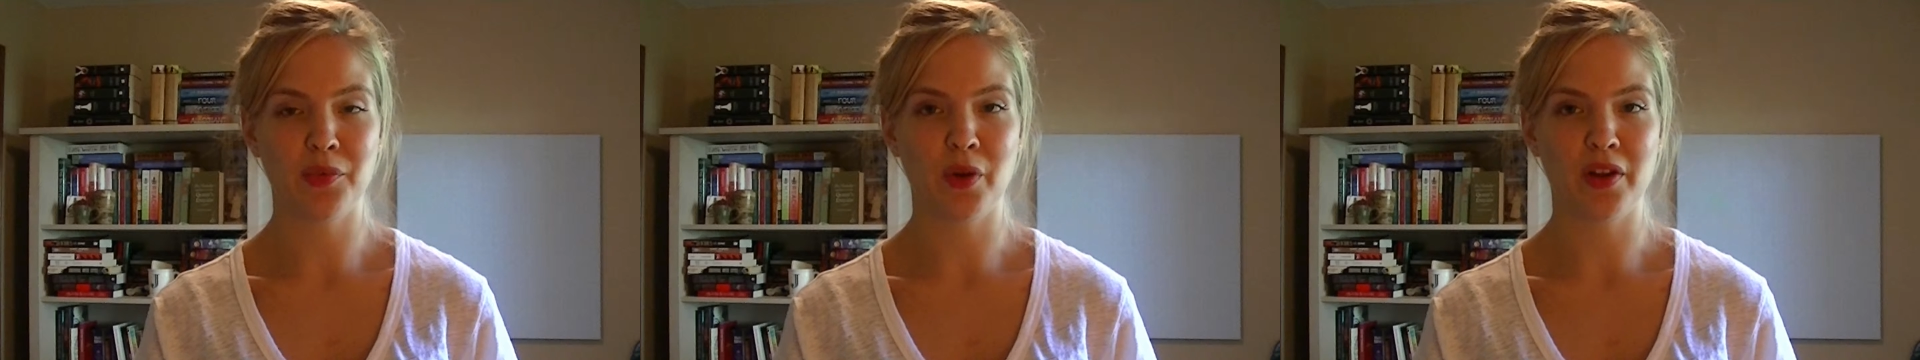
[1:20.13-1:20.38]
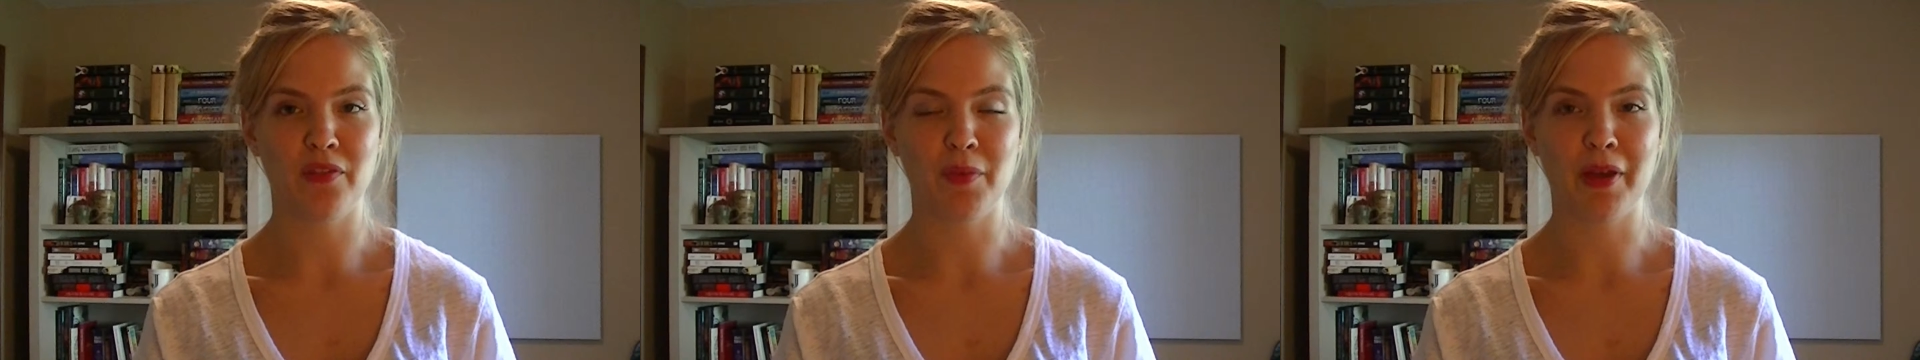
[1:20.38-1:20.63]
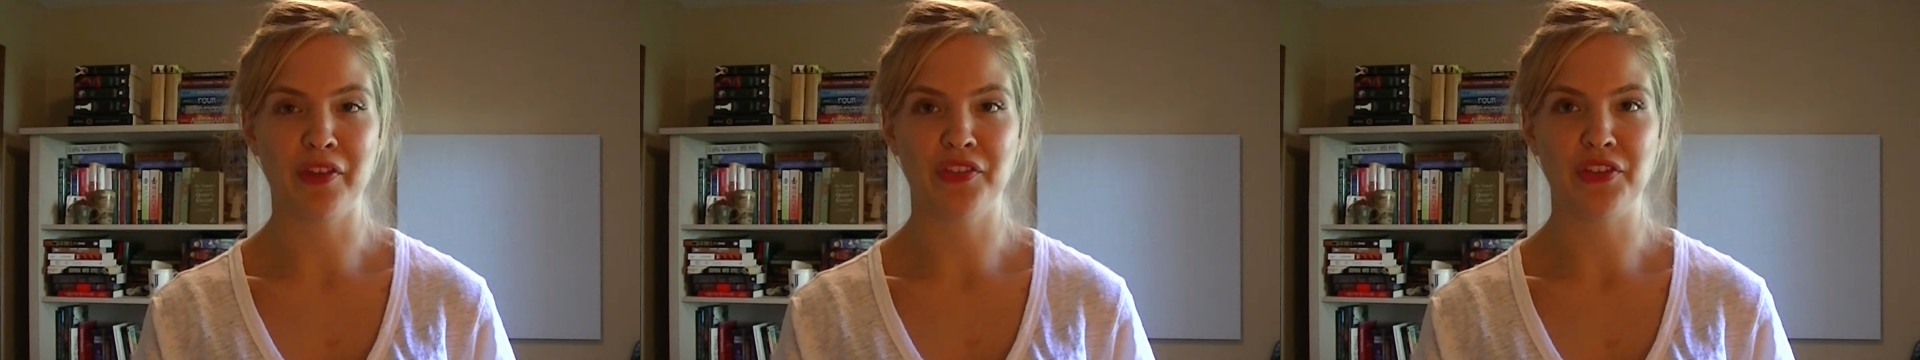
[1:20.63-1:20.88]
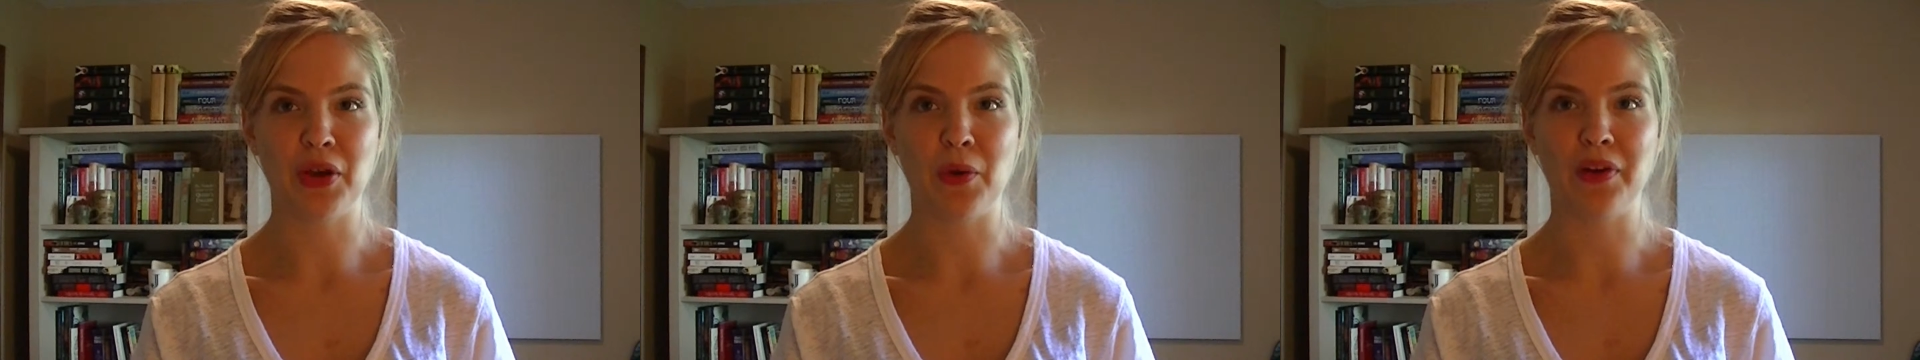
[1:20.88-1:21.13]
is one of the
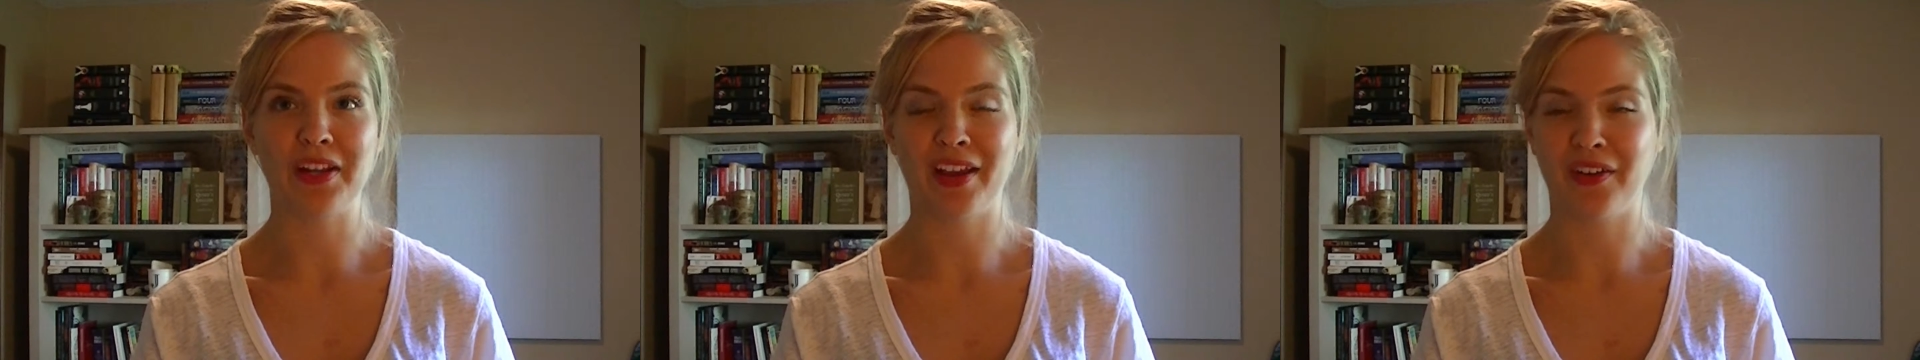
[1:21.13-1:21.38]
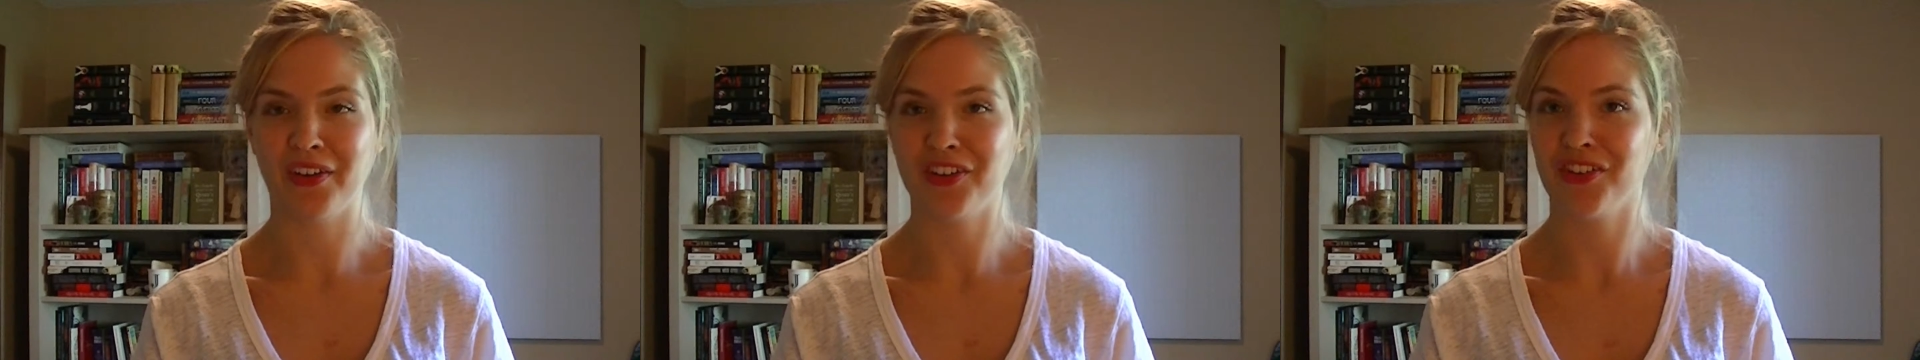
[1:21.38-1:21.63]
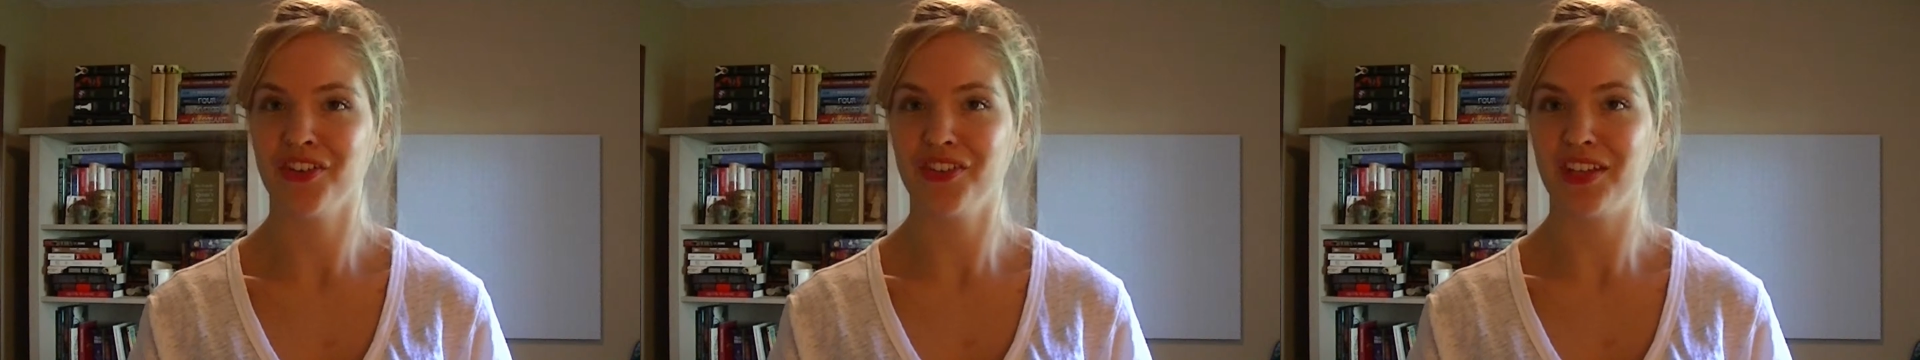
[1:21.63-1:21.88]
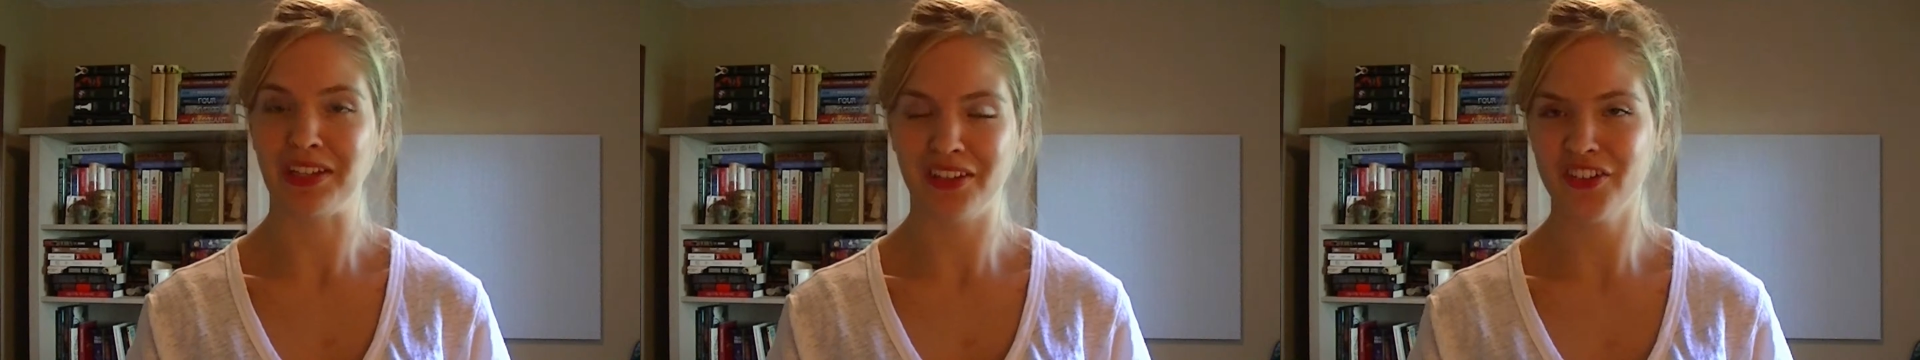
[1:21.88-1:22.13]
best known characters
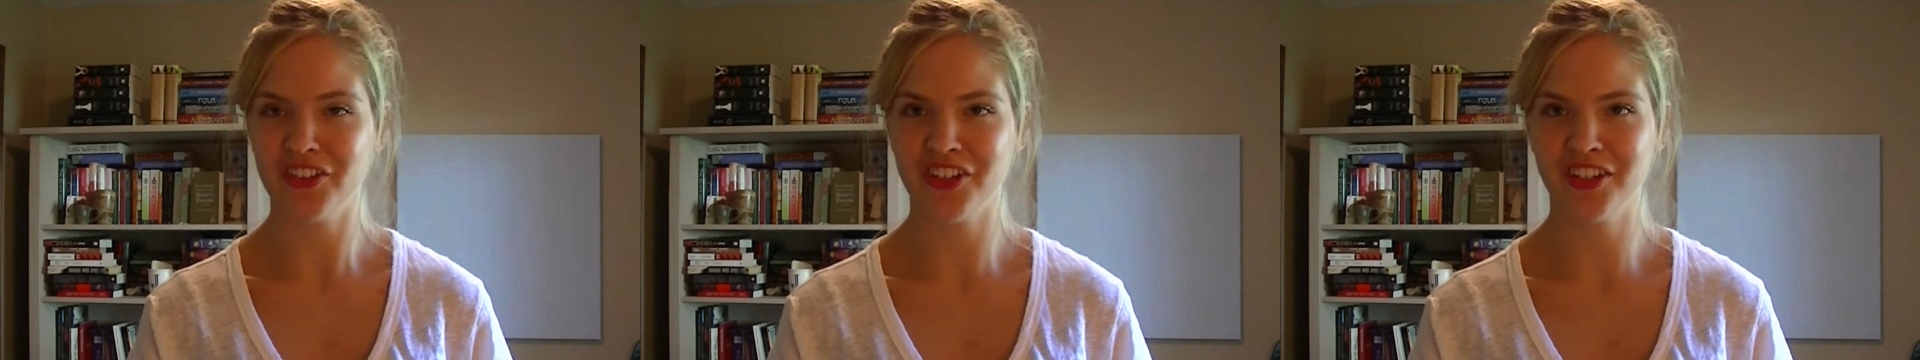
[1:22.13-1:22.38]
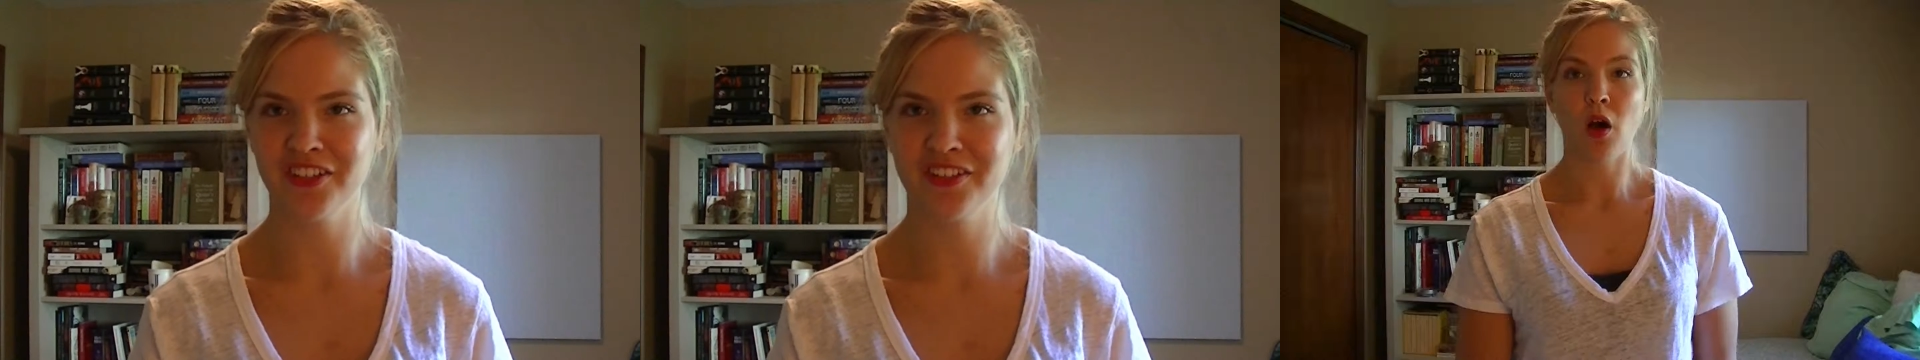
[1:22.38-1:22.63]
in literature.